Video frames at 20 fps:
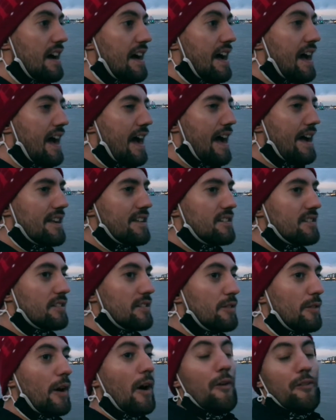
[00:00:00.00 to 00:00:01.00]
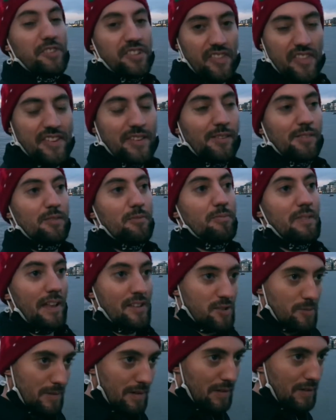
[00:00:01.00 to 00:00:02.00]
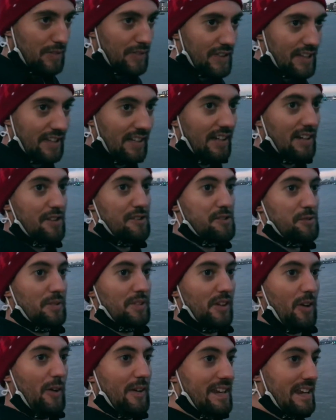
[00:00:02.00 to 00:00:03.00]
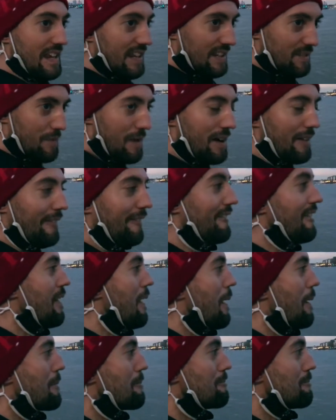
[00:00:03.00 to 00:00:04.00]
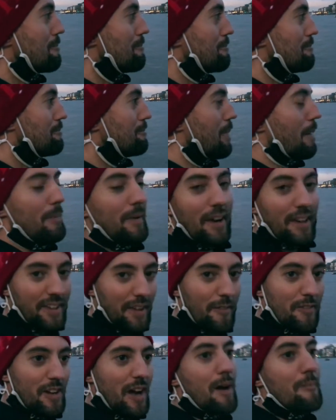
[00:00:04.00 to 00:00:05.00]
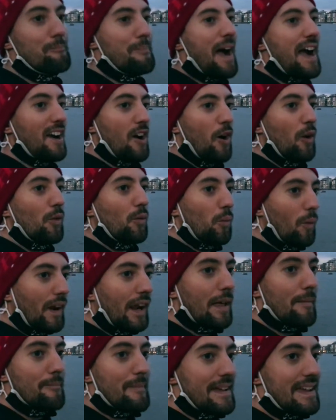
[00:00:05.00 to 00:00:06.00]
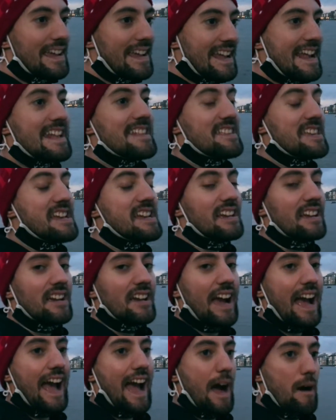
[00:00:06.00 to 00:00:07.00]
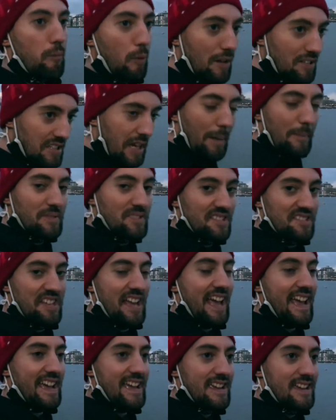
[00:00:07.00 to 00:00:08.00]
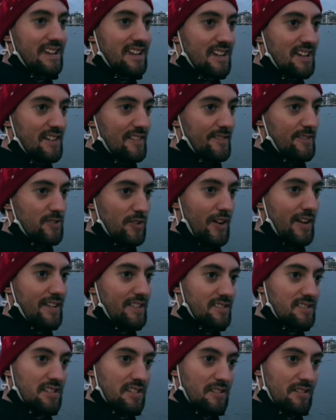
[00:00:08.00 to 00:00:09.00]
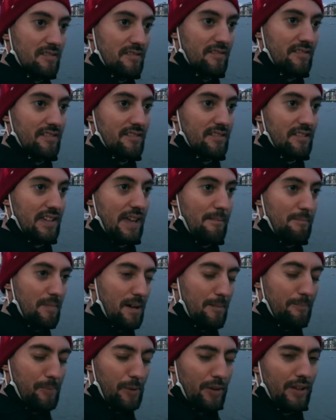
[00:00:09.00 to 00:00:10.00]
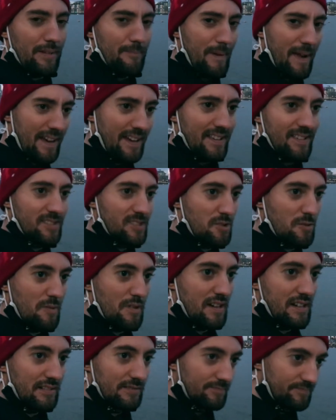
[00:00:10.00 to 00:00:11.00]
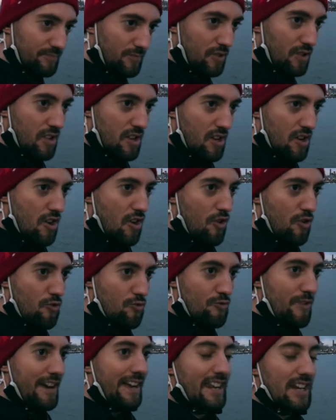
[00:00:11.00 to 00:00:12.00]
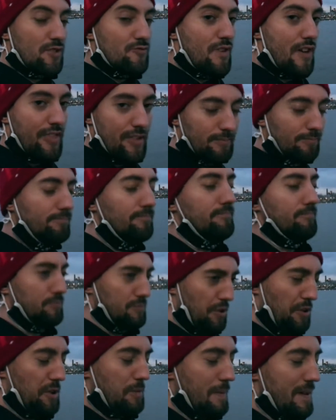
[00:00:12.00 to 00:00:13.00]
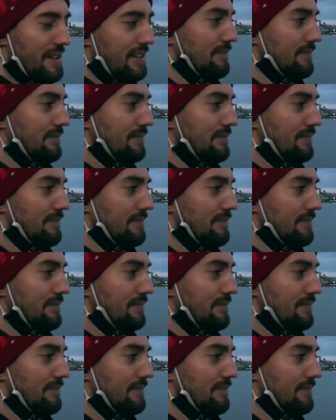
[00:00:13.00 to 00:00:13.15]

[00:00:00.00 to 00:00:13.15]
and obviously this substantial meal thing, I usually want to go and eat as well. But because I've cut back on what I'm eating at what time of the day, trying to get my body back into a regular rhythm, so to speak,